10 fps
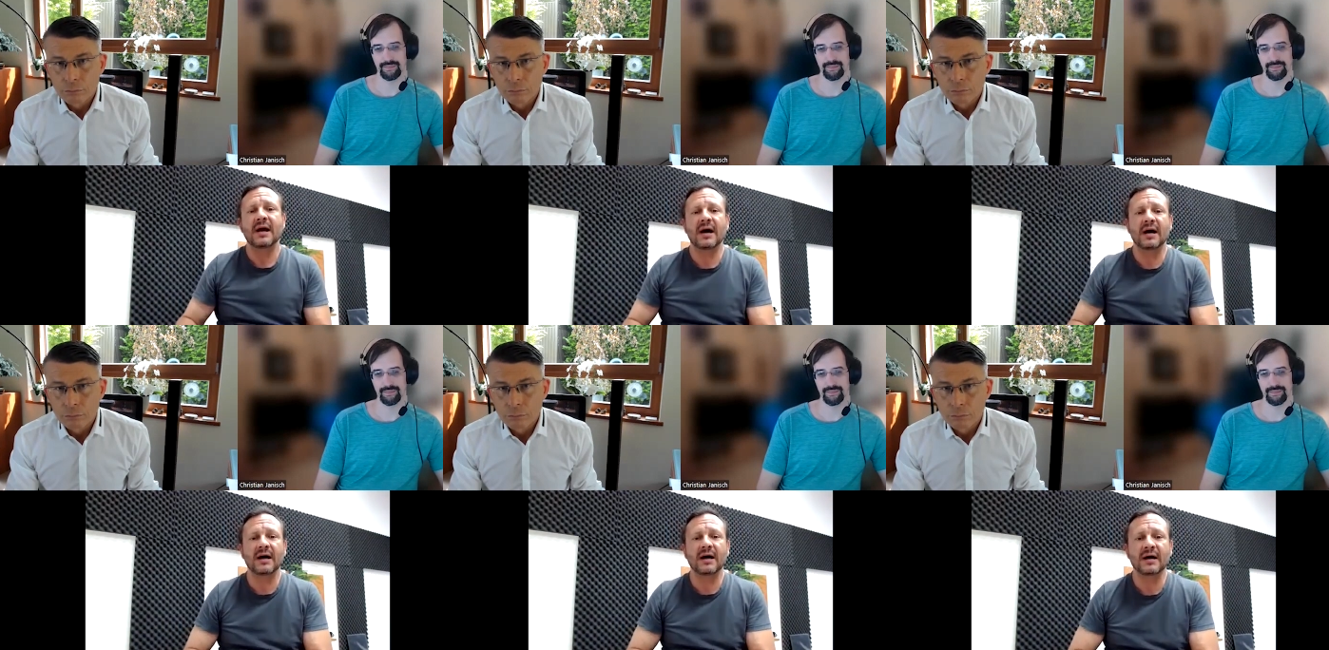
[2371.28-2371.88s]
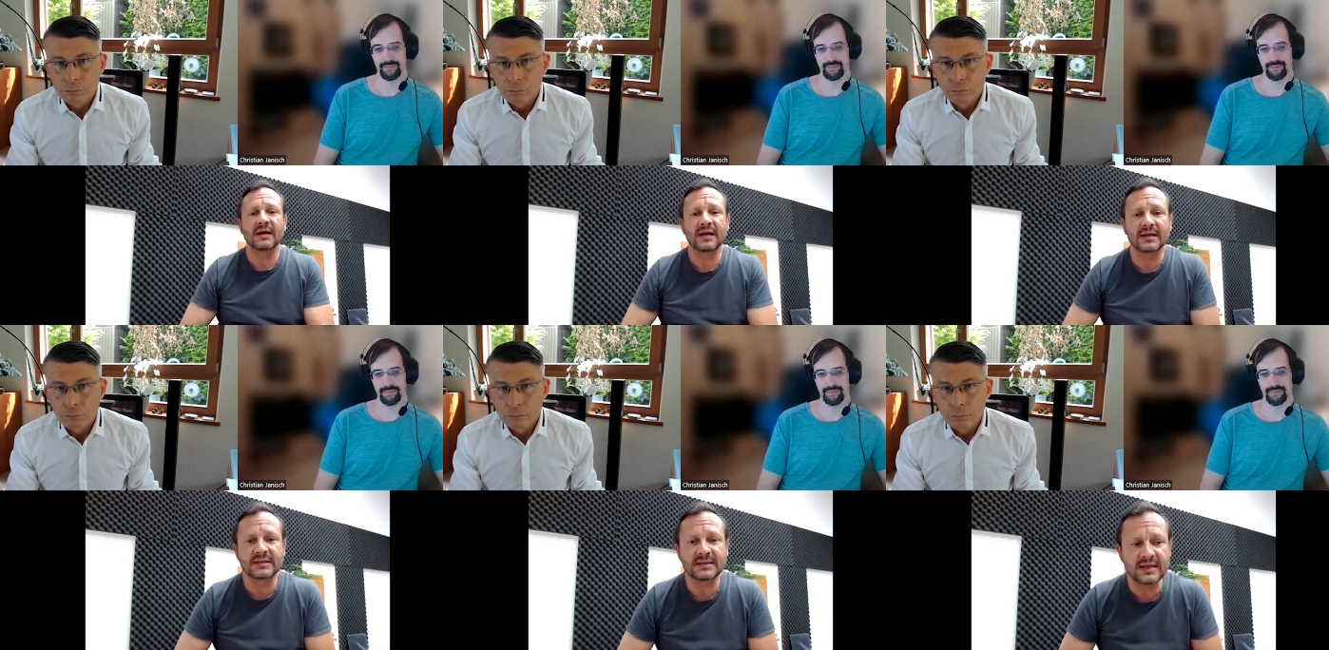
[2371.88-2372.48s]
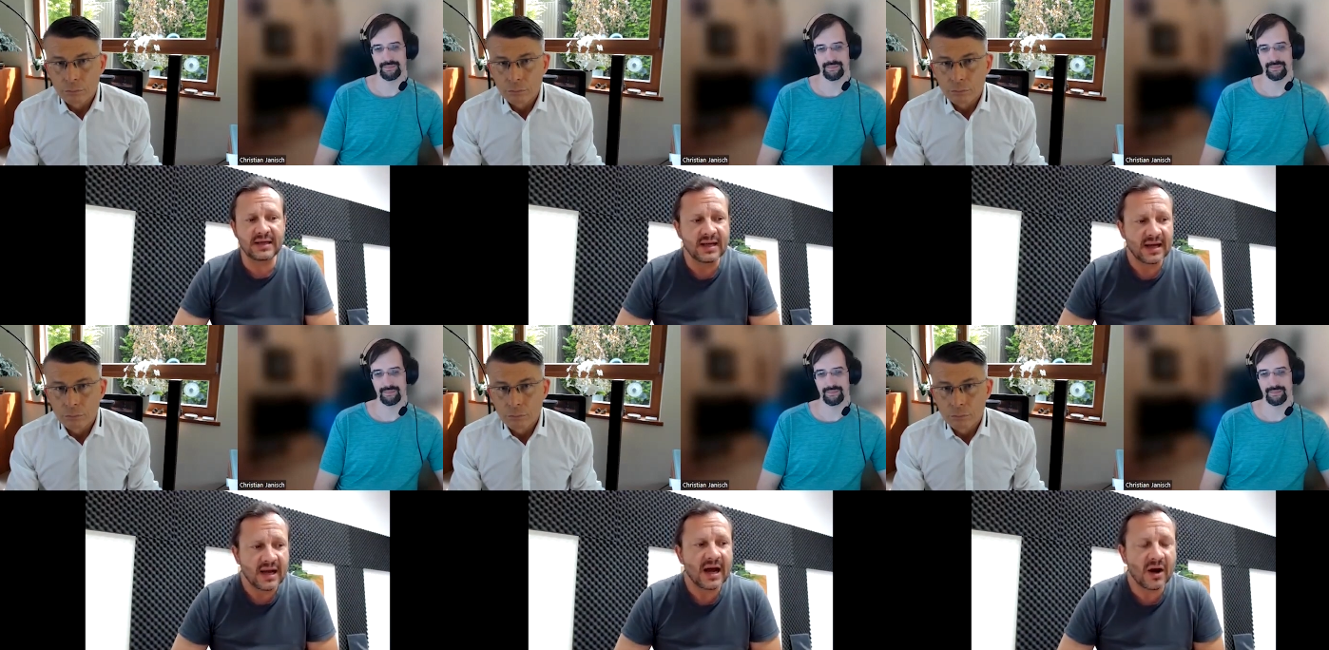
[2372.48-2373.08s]
Speaker 1: uh, can
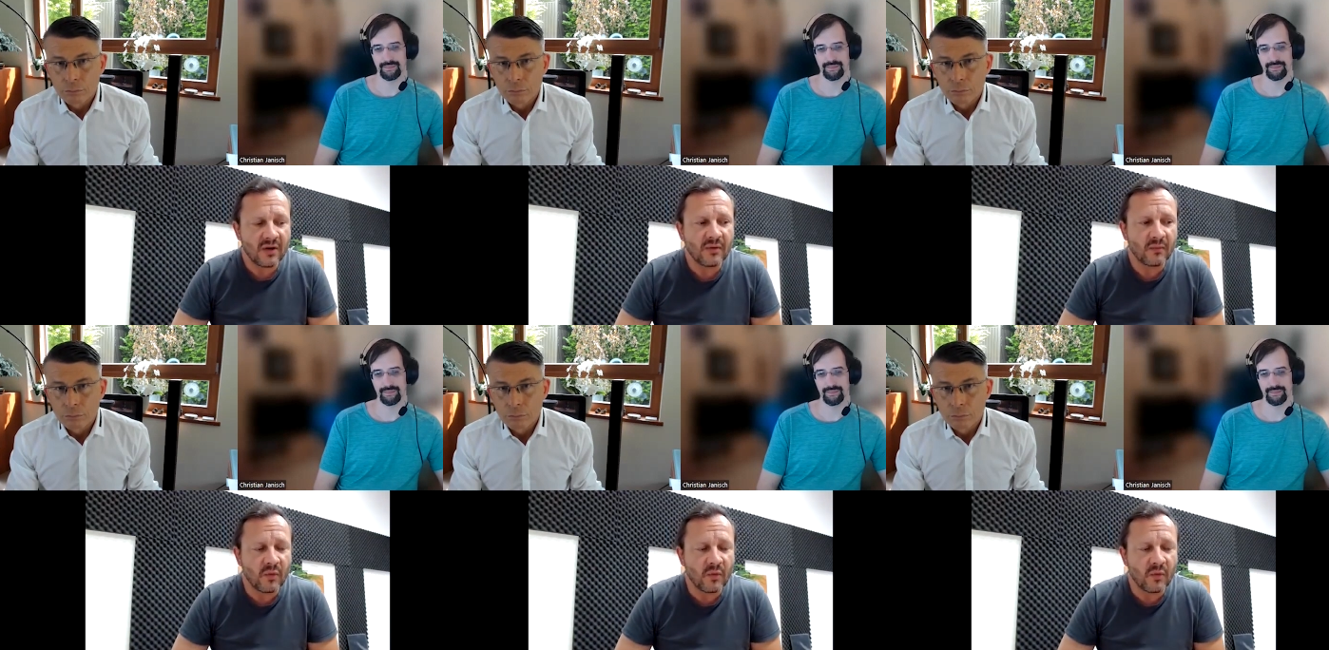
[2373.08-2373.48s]
see. How?